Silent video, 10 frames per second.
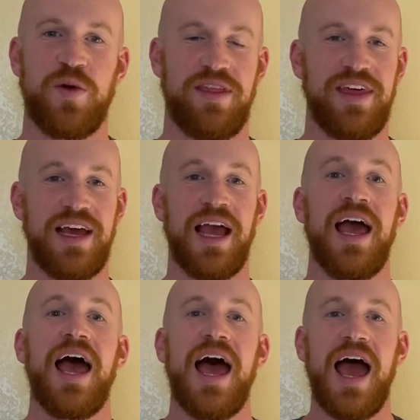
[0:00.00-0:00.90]
one thing.
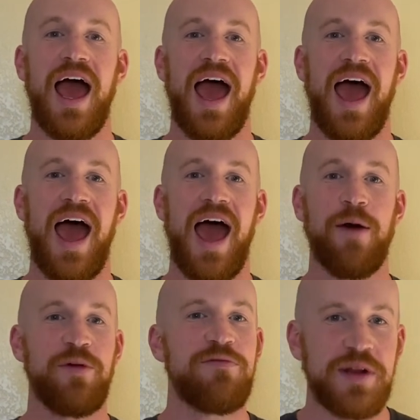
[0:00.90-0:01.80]

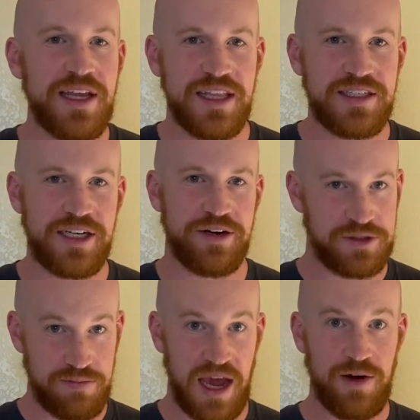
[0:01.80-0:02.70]
We've been in this
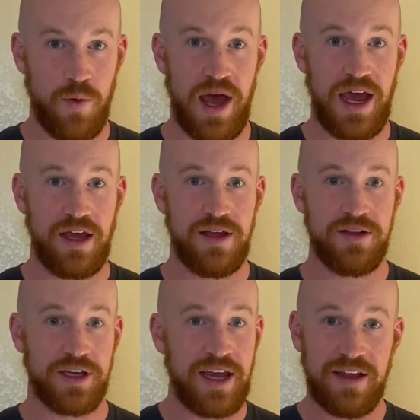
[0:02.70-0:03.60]
series, Made Away,
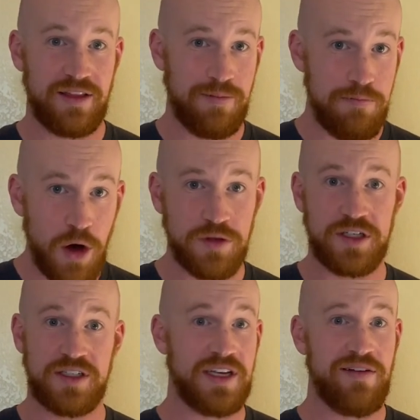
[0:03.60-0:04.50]
looking at
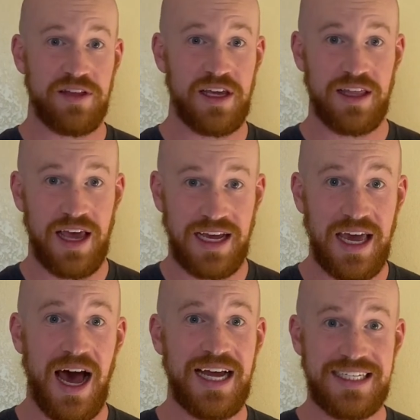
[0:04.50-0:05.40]
Moses and everything that
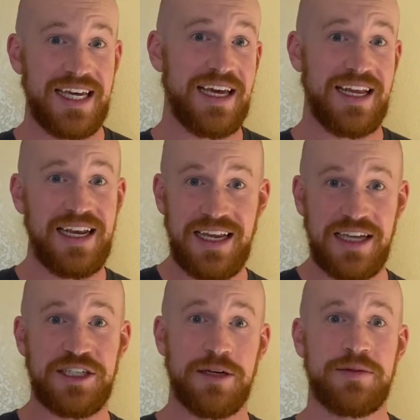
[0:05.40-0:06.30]
God did in
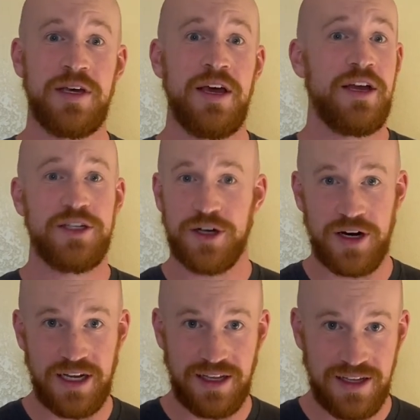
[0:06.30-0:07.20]
Egypt
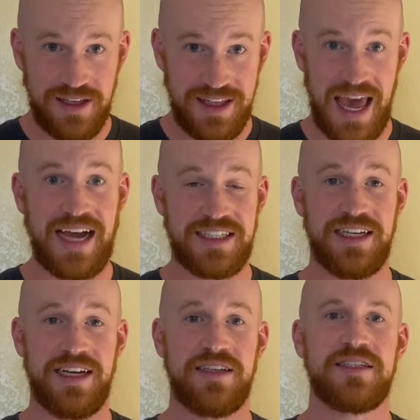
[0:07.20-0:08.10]
during the
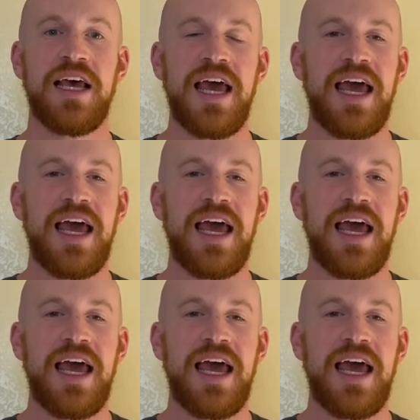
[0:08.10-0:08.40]
Exodus.